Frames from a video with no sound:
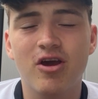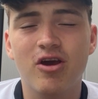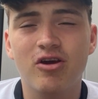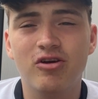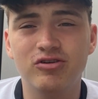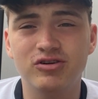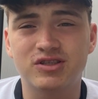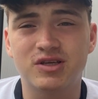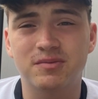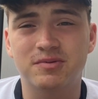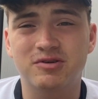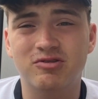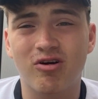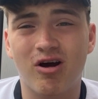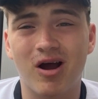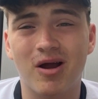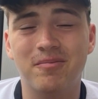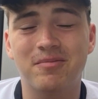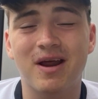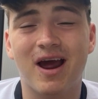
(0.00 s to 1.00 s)
who
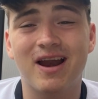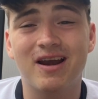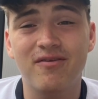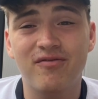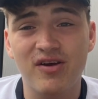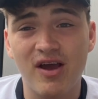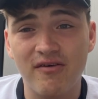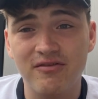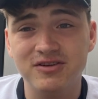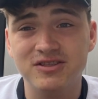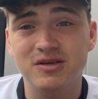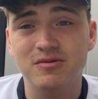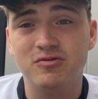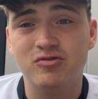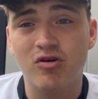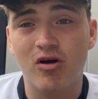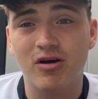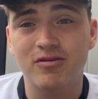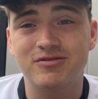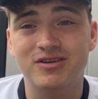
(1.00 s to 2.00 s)
subscribed. And if you haven't
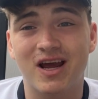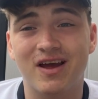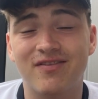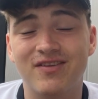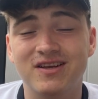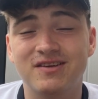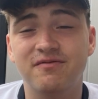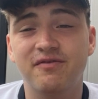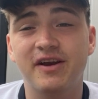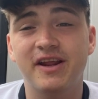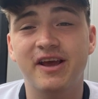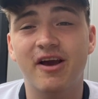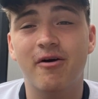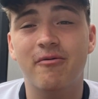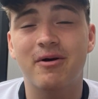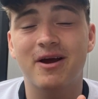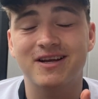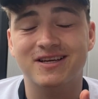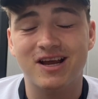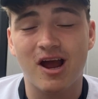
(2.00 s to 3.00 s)
subscribed yet, and this
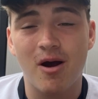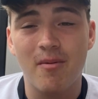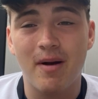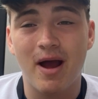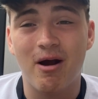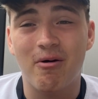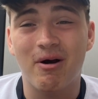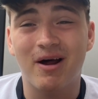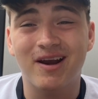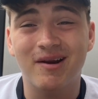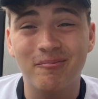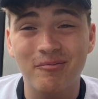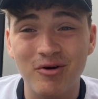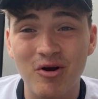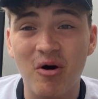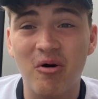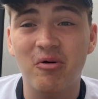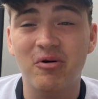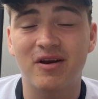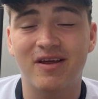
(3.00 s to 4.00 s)
video has come out and I'm
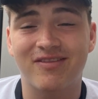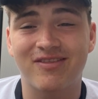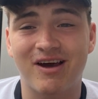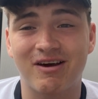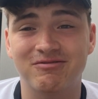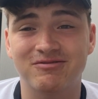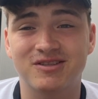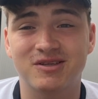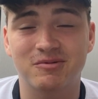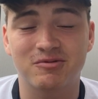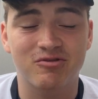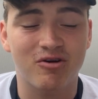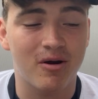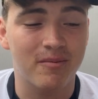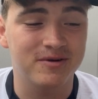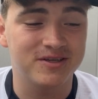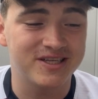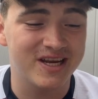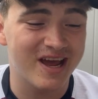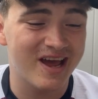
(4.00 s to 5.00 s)
not on 1,000
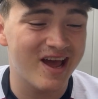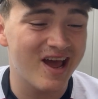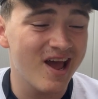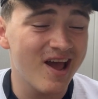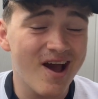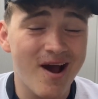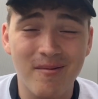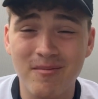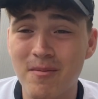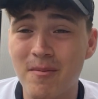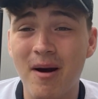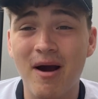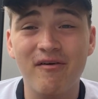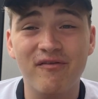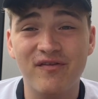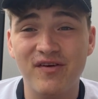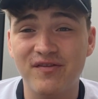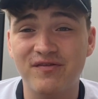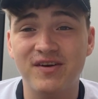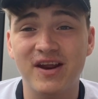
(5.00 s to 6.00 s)
subscribers yet, I'm
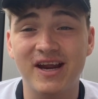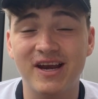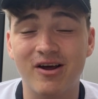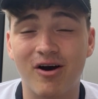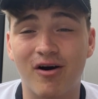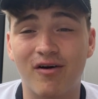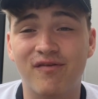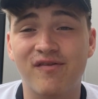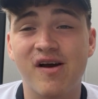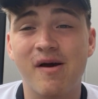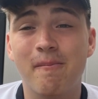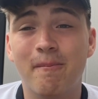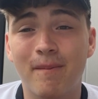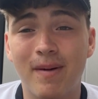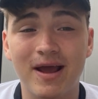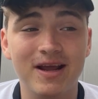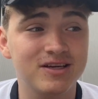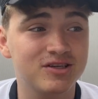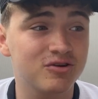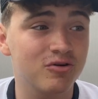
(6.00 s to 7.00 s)
about 15 off.
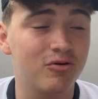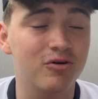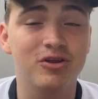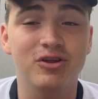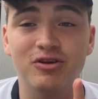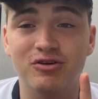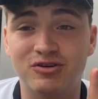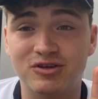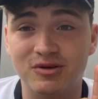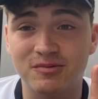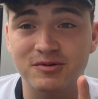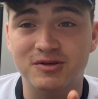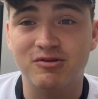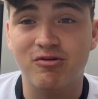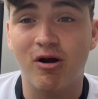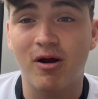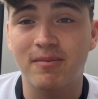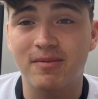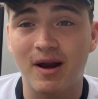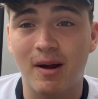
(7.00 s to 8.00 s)
Make sure you
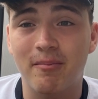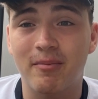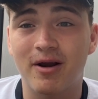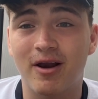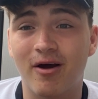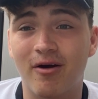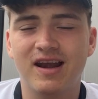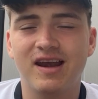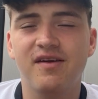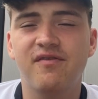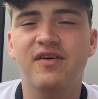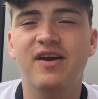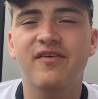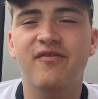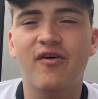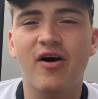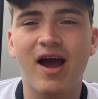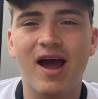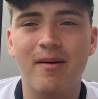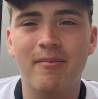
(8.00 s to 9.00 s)
subscribe down below. And even
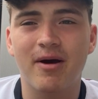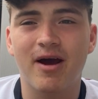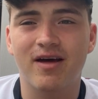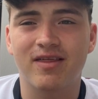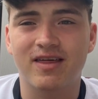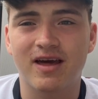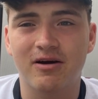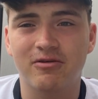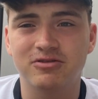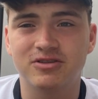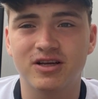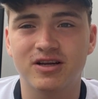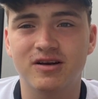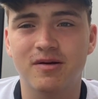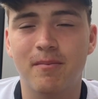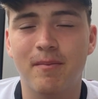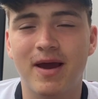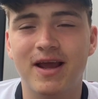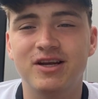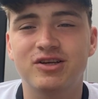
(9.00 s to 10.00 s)
if I am at
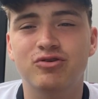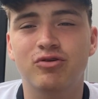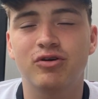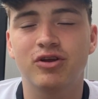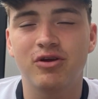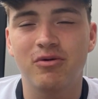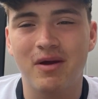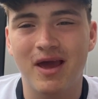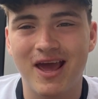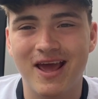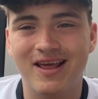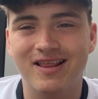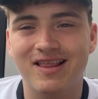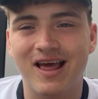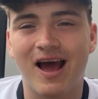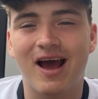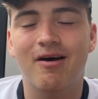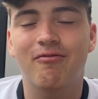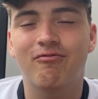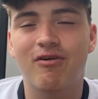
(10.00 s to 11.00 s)
1,000, make sure you hit
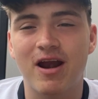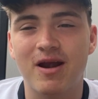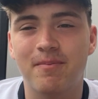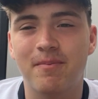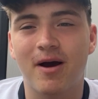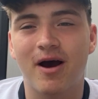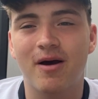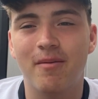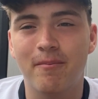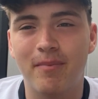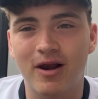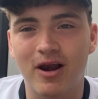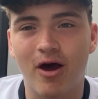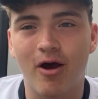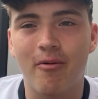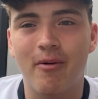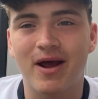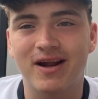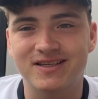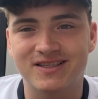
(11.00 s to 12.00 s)
that red button
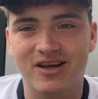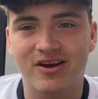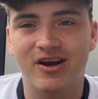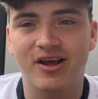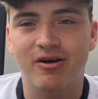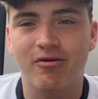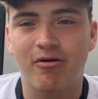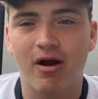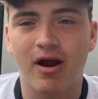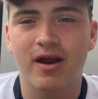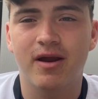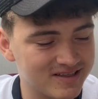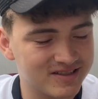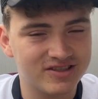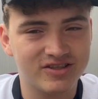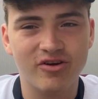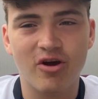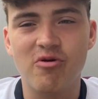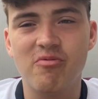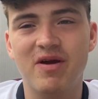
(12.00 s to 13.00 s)
below and turn it grey.
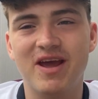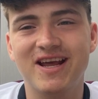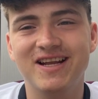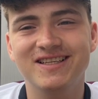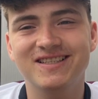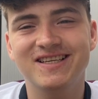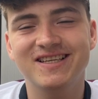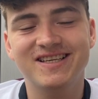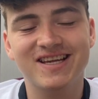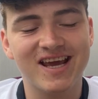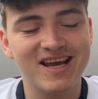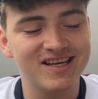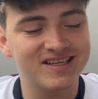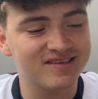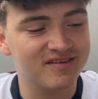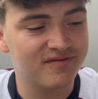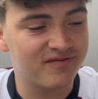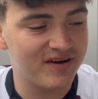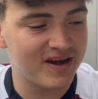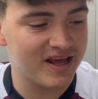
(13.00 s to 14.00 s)
So in today's
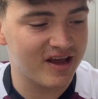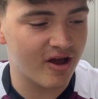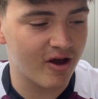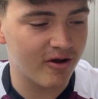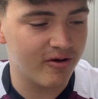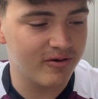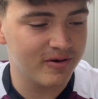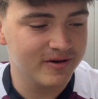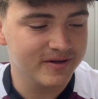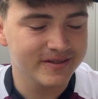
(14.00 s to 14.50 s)
video,